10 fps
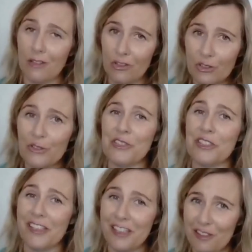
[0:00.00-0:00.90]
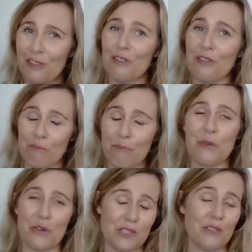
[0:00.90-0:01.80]
are usually
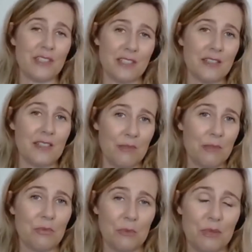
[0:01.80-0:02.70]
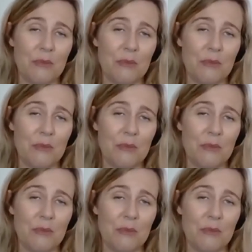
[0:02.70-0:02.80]
because of a systemic